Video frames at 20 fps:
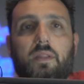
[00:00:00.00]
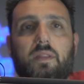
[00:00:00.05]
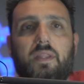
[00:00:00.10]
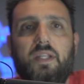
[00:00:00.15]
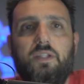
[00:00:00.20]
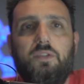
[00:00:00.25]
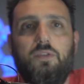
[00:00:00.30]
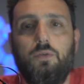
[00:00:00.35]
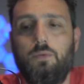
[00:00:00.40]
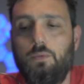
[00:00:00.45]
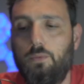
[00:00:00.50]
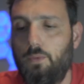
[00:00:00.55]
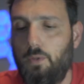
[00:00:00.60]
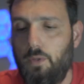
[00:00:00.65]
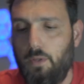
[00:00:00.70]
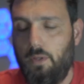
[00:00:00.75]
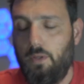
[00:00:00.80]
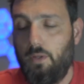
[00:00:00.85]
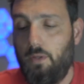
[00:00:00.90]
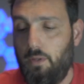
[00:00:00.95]
that you
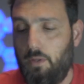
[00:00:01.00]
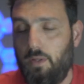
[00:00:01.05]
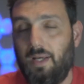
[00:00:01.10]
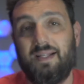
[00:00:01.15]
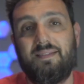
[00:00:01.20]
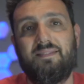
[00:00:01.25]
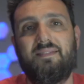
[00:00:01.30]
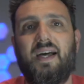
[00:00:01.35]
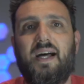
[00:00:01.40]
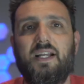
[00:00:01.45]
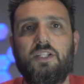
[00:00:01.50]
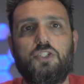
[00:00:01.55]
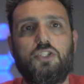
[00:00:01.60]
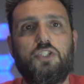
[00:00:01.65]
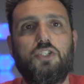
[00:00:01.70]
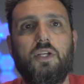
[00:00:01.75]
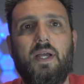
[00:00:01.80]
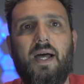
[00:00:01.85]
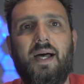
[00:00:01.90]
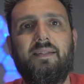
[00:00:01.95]

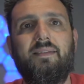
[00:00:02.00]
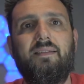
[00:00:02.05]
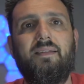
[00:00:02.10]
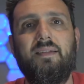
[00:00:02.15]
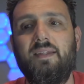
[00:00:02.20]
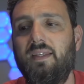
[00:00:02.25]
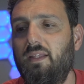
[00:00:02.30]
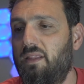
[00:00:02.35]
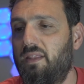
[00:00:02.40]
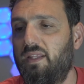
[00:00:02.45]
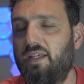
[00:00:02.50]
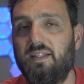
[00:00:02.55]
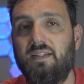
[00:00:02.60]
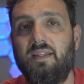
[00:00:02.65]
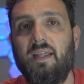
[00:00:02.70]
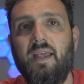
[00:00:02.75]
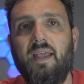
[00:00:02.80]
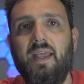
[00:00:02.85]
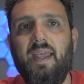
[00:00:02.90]
attach underneath it,